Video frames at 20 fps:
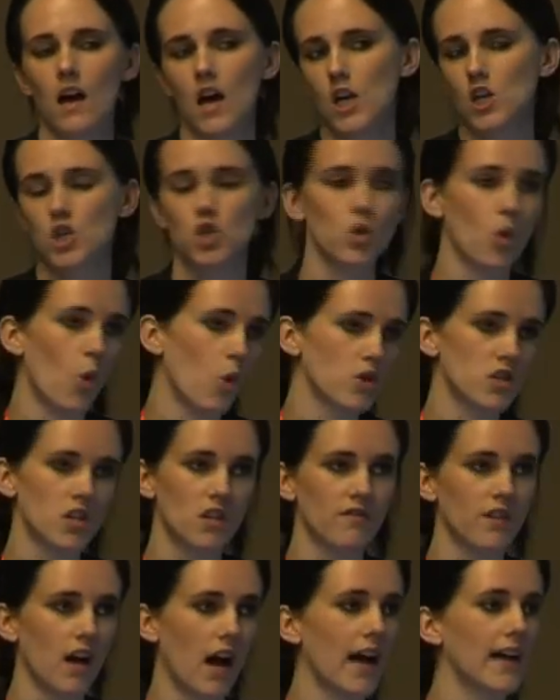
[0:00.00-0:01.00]
short sort
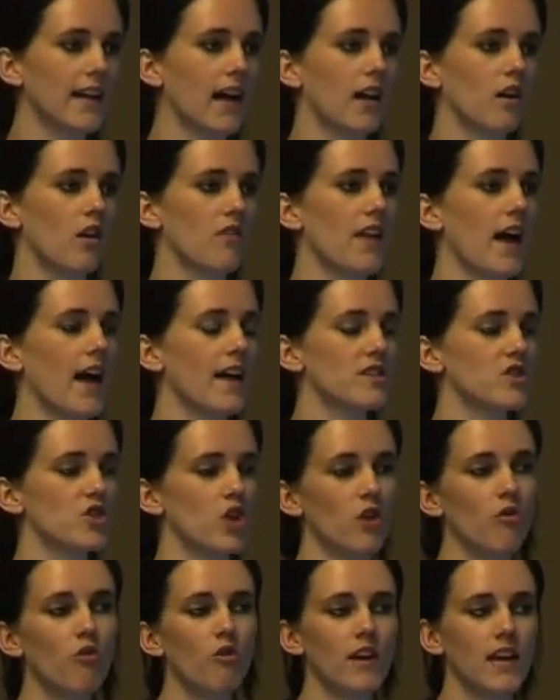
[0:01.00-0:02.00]
of guideline on that,
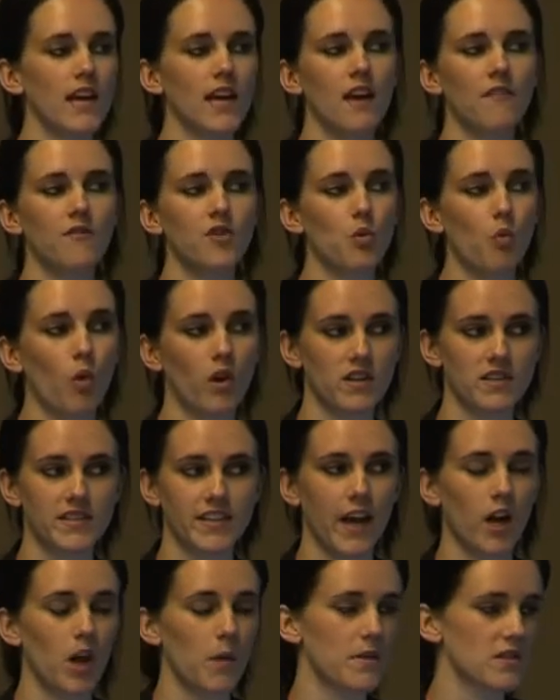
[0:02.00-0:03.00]
generally, if you want to
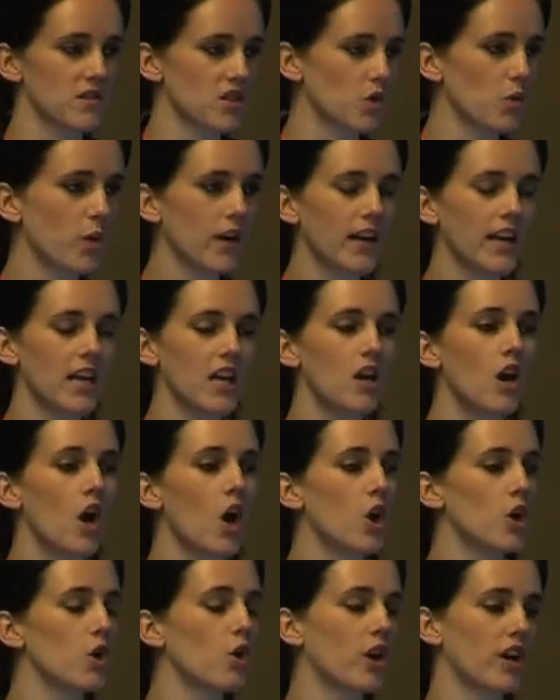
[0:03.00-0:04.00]
scale a business quickly,
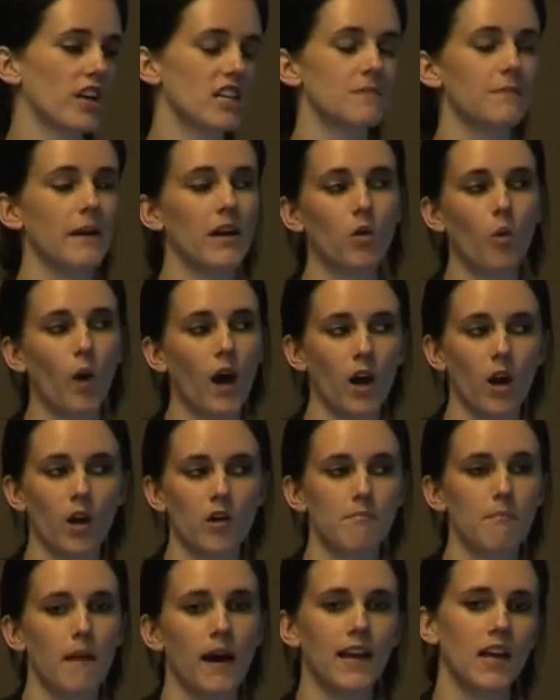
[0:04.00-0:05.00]
you're going to spend quite a lot
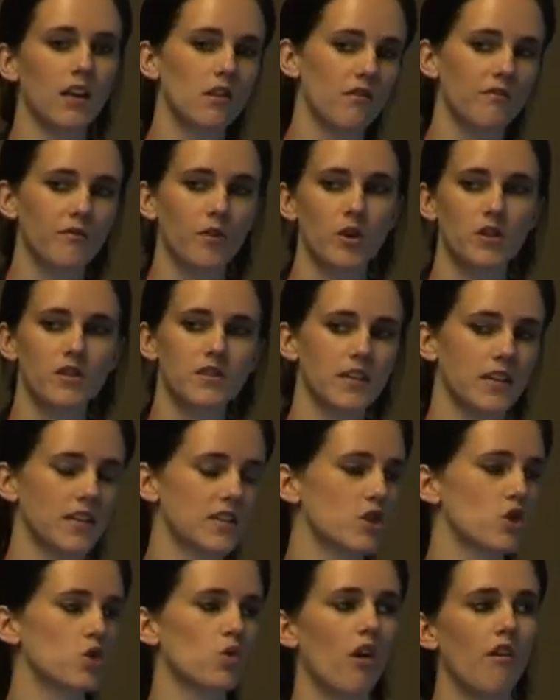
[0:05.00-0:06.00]
of money in the first 6
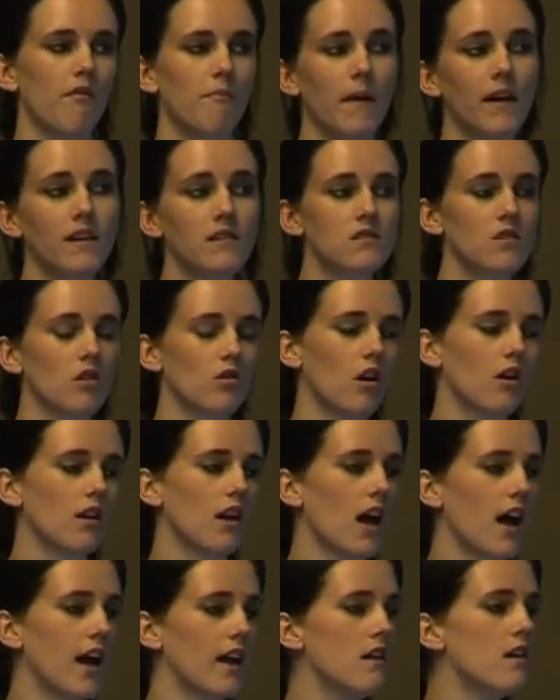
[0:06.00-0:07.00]
to 12 months
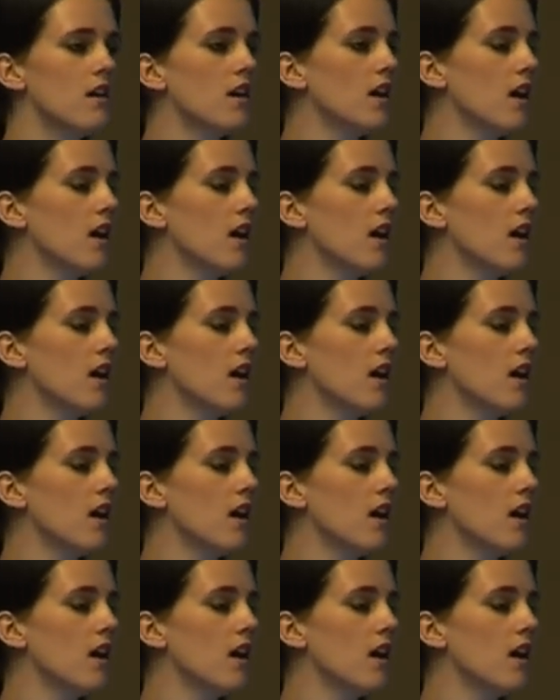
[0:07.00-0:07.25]
online,